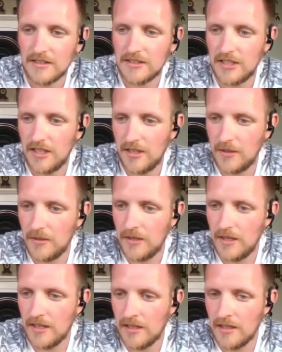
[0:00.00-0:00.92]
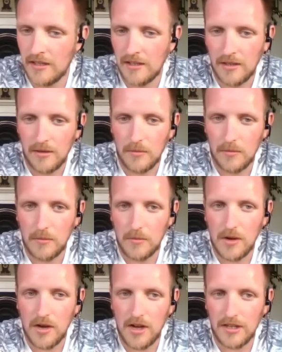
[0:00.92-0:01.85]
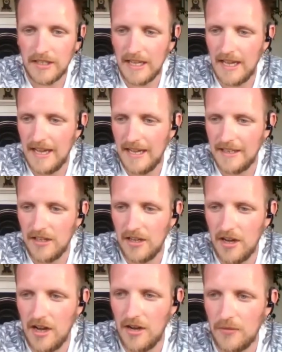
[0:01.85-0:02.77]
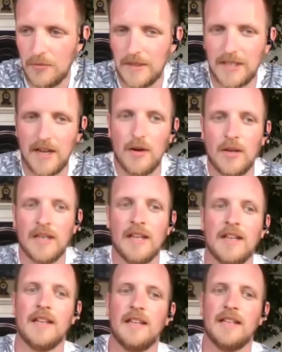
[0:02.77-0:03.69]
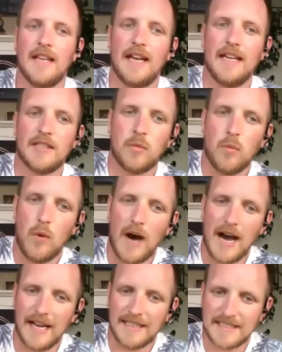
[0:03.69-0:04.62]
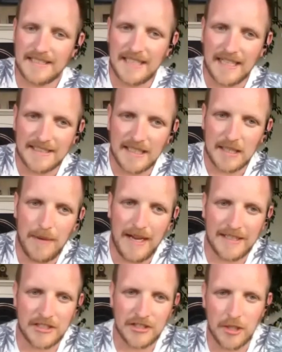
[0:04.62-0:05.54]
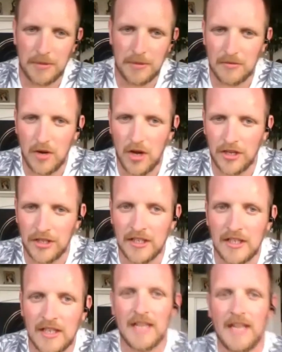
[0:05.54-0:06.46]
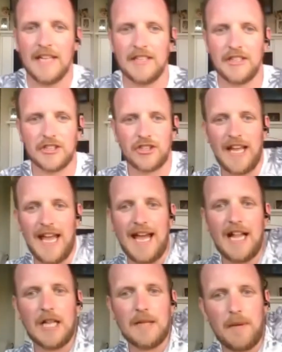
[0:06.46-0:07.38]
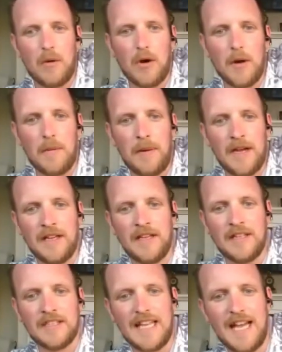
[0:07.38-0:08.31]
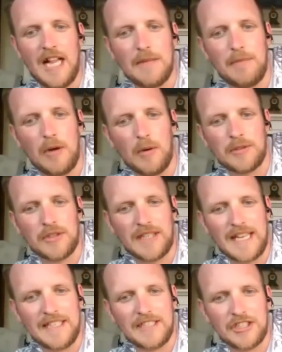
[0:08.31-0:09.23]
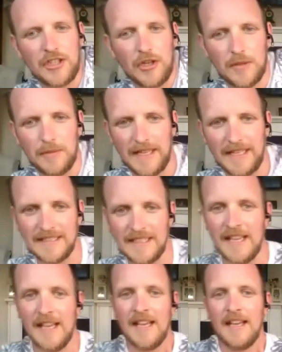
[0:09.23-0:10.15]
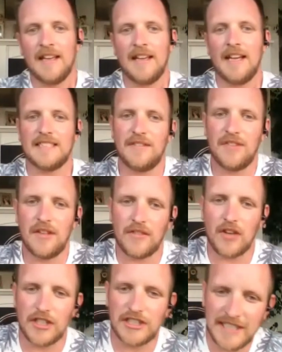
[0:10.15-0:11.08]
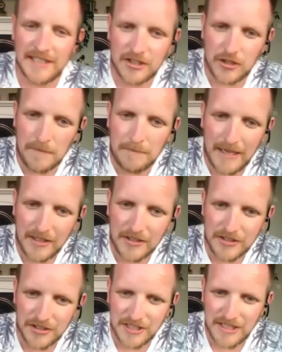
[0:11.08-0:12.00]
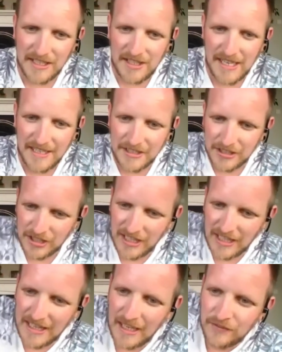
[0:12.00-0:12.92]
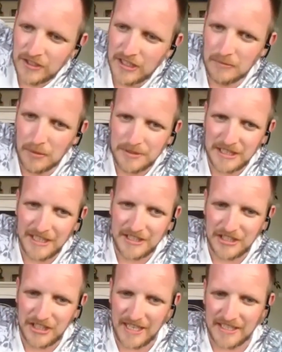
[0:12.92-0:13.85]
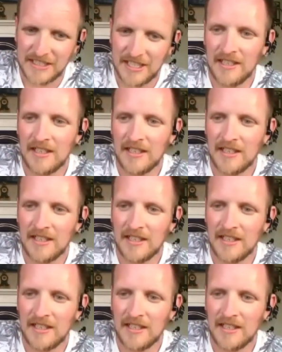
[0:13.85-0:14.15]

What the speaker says: 2, 1, and off we go. Nice wide stance at the back to stop you rocking. You're just going to elbow up to engage the shoulder blade. As if you've got a set of dumbbells underneath you, and you're just lifting them up to your chest,